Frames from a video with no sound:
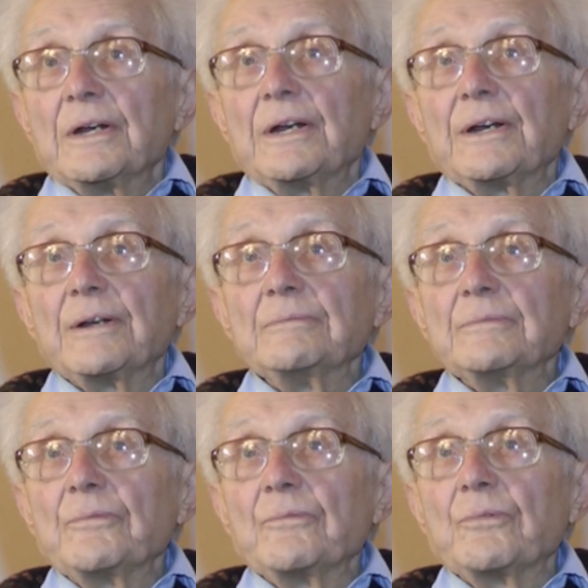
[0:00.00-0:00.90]

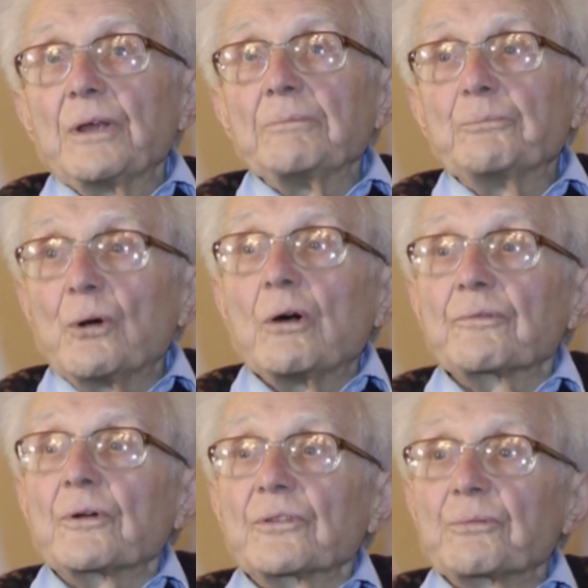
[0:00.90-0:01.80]
And
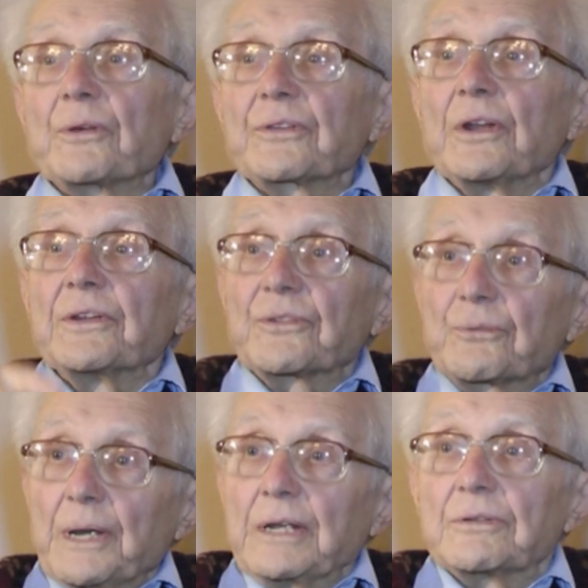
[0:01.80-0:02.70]
Bohr, of course, was on
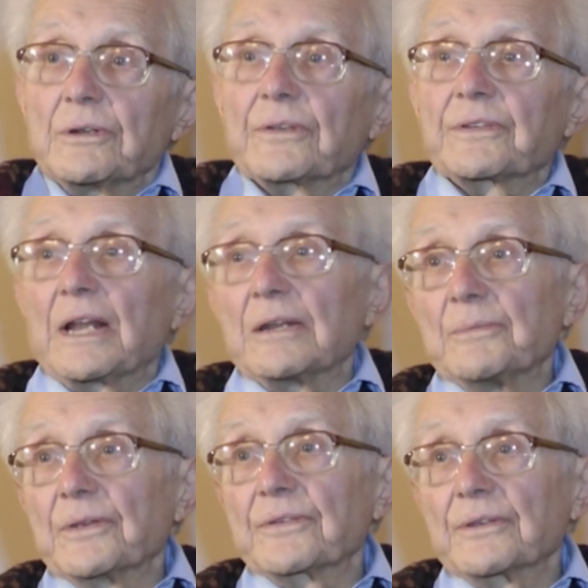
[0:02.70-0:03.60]
his way to Los
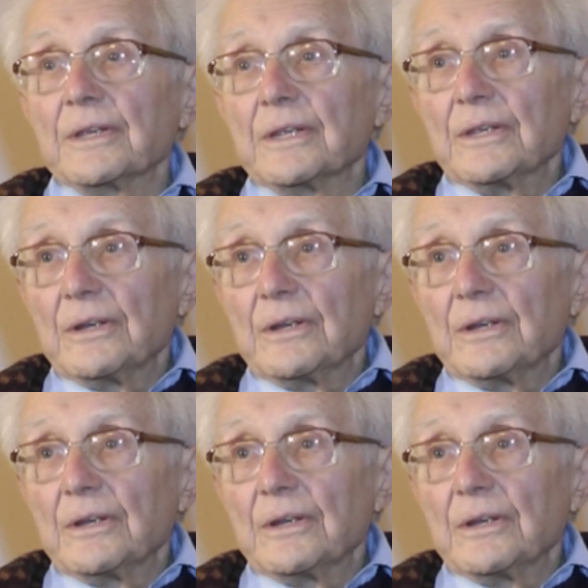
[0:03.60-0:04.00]
Alamos.